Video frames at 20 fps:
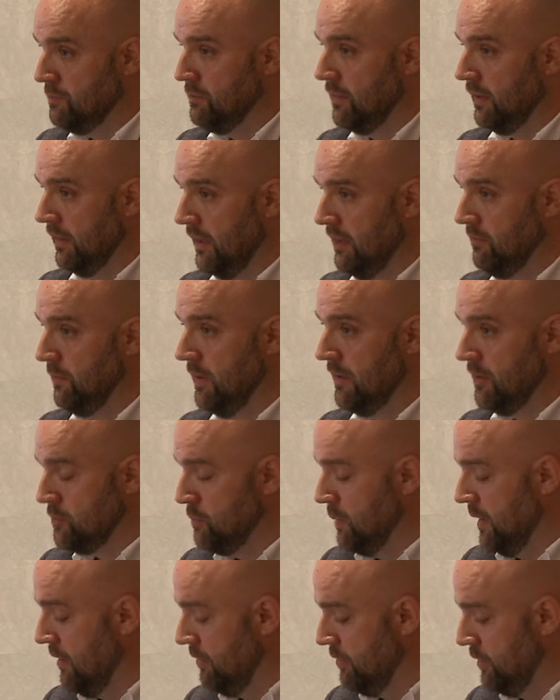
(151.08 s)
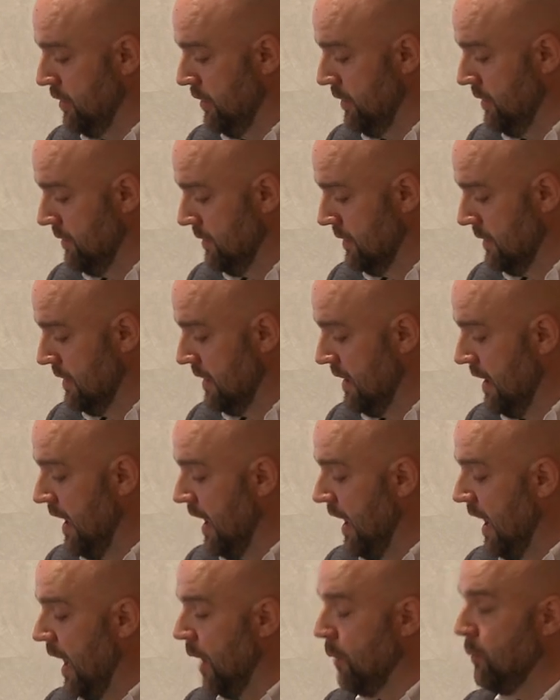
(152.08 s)
and believe me, there's been a few.
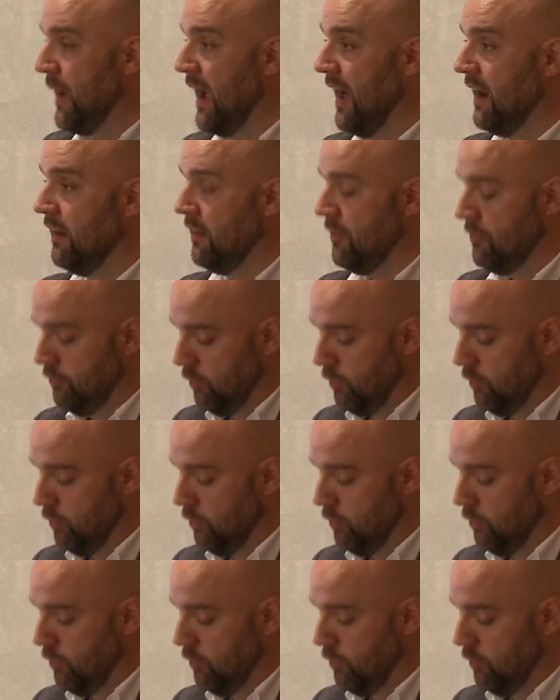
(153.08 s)
And we are at the